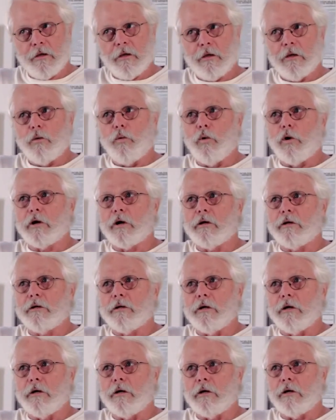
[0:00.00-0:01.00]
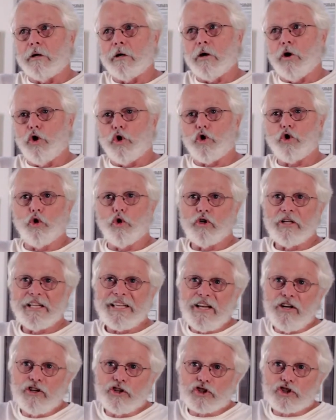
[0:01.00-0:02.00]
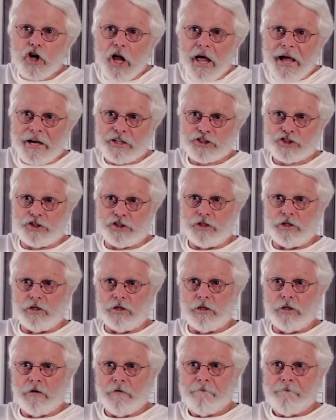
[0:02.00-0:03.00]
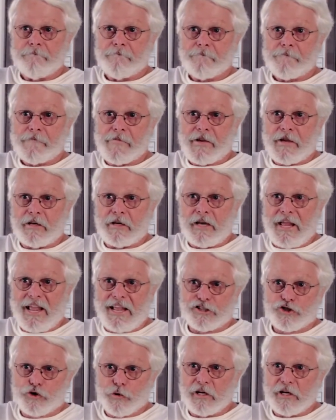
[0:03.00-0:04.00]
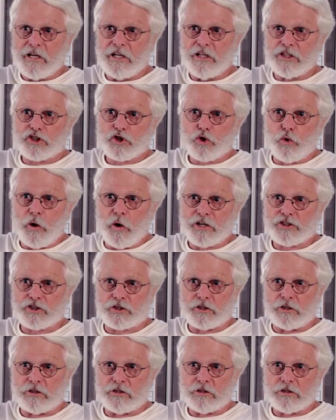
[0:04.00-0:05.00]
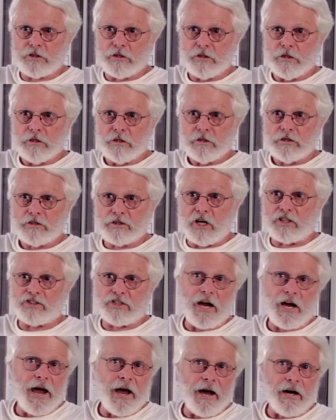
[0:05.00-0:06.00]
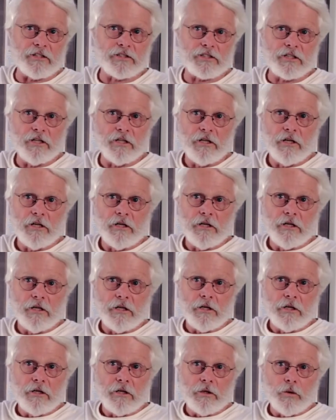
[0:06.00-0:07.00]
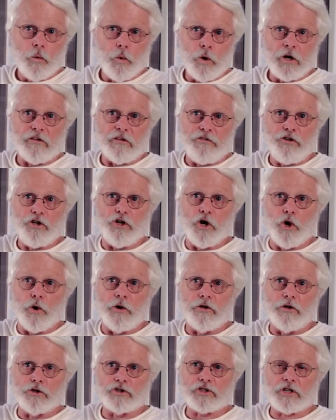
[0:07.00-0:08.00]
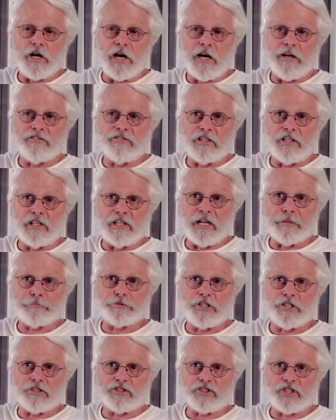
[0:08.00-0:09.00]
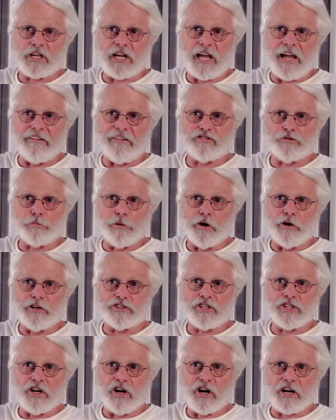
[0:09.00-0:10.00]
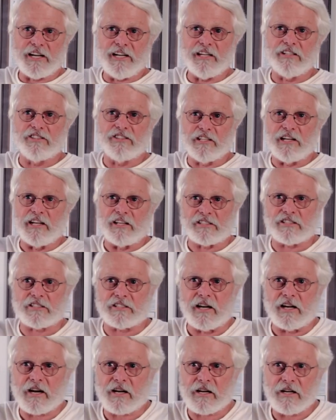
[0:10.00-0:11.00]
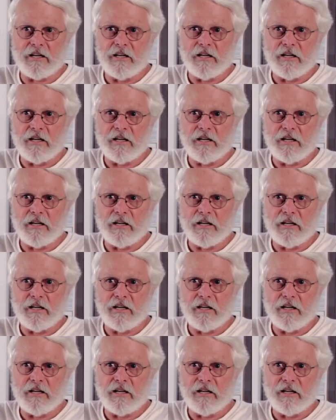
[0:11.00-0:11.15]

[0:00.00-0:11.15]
one of the local leaders last year and answering his questions, such as, what if you go in those caves and it upsets the cave spirits and our kids get sick?